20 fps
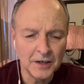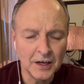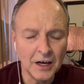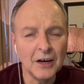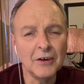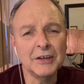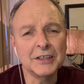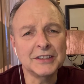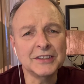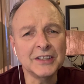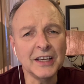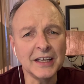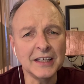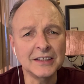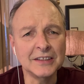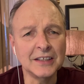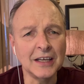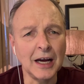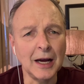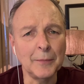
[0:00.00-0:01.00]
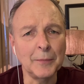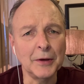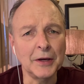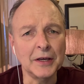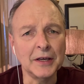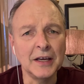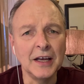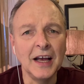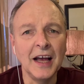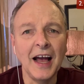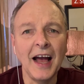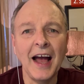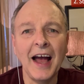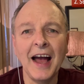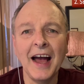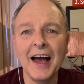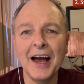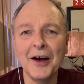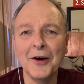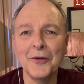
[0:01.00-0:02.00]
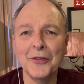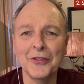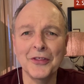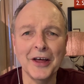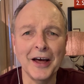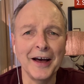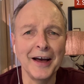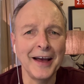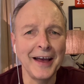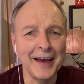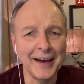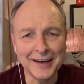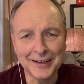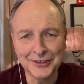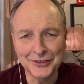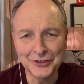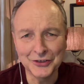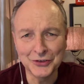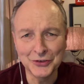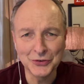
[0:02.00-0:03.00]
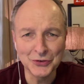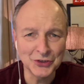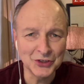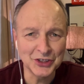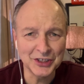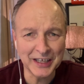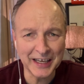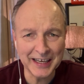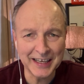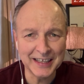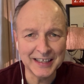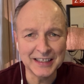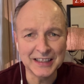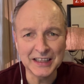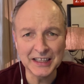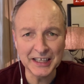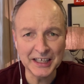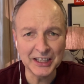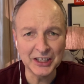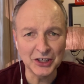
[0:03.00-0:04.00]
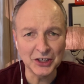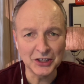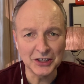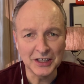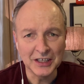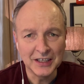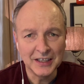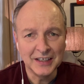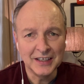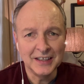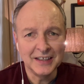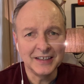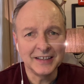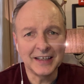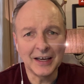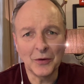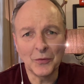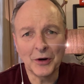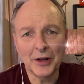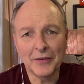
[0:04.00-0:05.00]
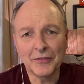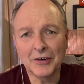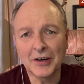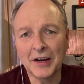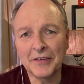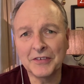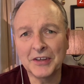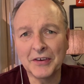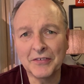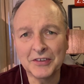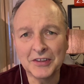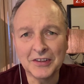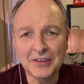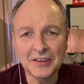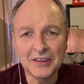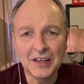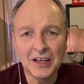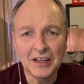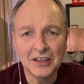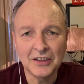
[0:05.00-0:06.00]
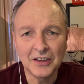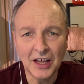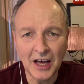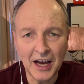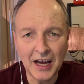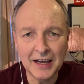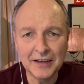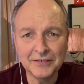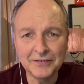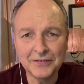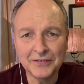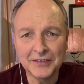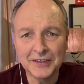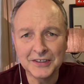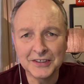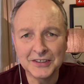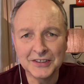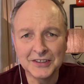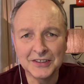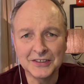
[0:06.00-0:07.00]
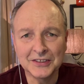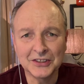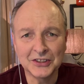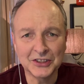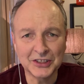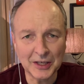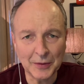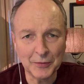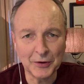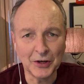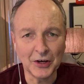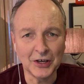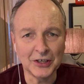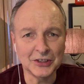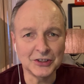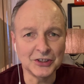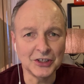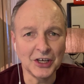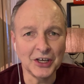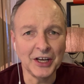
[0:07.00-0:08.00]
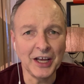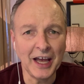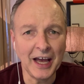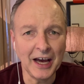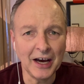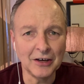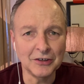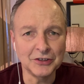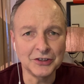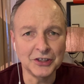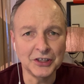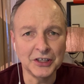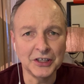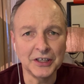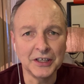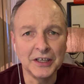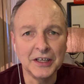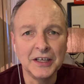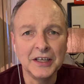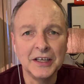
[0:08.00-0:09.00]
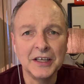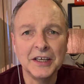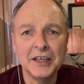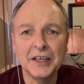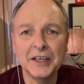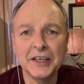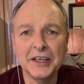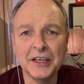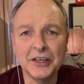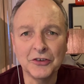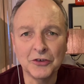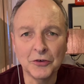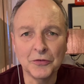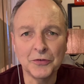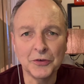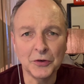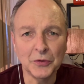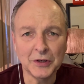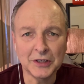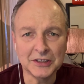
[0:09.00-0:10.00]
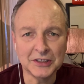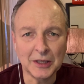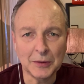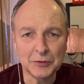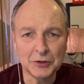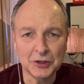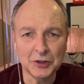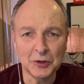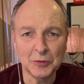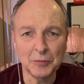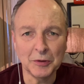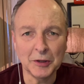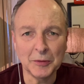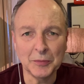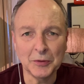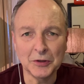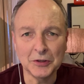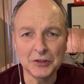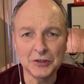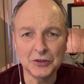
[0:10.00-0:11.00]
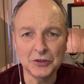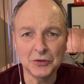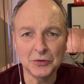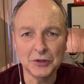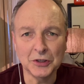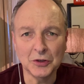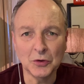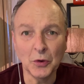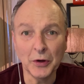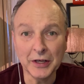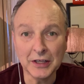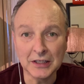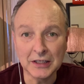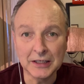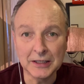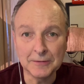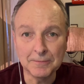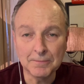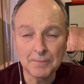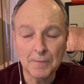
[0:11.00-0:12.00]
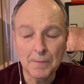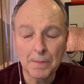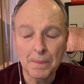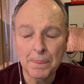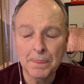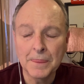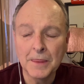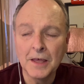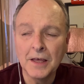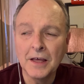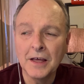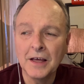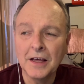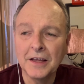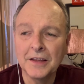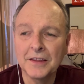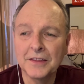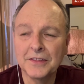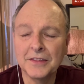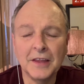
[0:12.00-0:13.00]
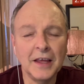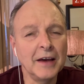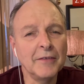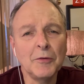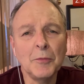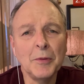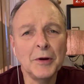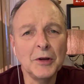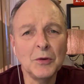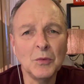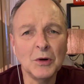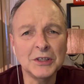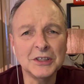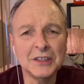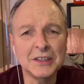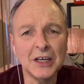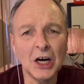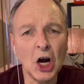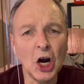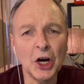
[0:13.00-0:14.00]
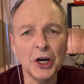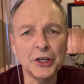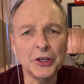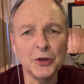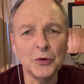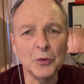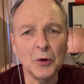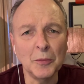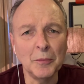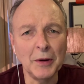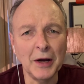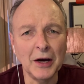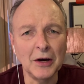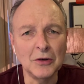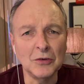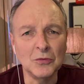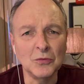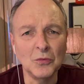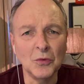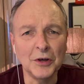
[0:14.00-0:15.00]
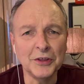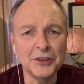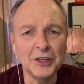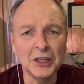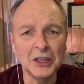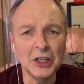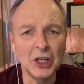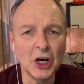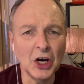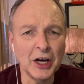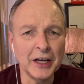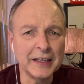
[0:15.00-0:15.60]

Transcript: All right, second topic, how the heck do you stay legal? Now, whenever I've given live seminars on how to interview exceptional people and do it quickly, everybody wants to argue about what the law